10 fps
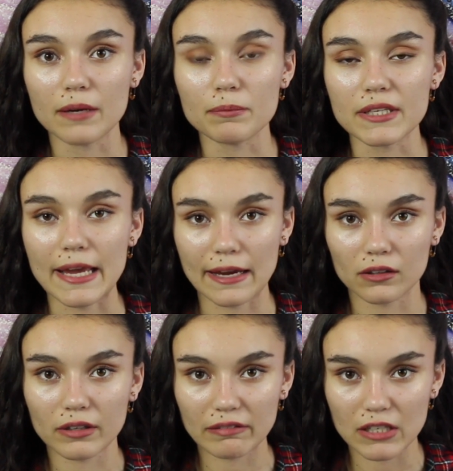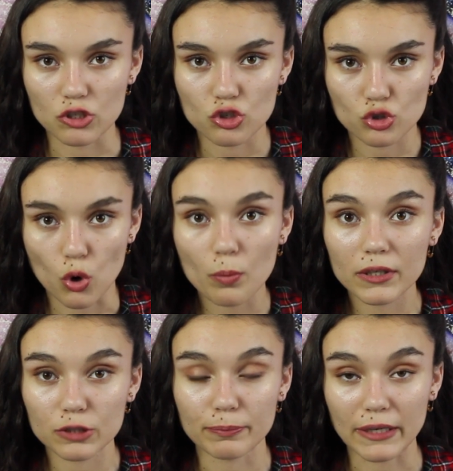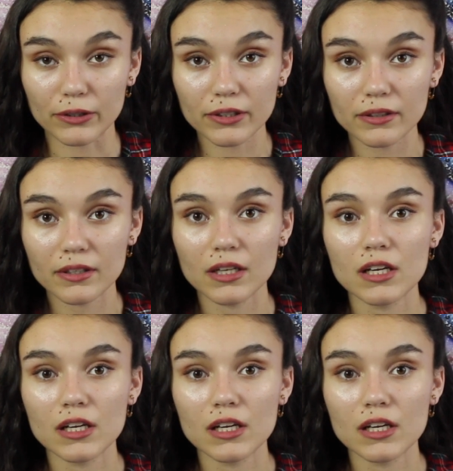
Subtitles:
and be handling things so much better.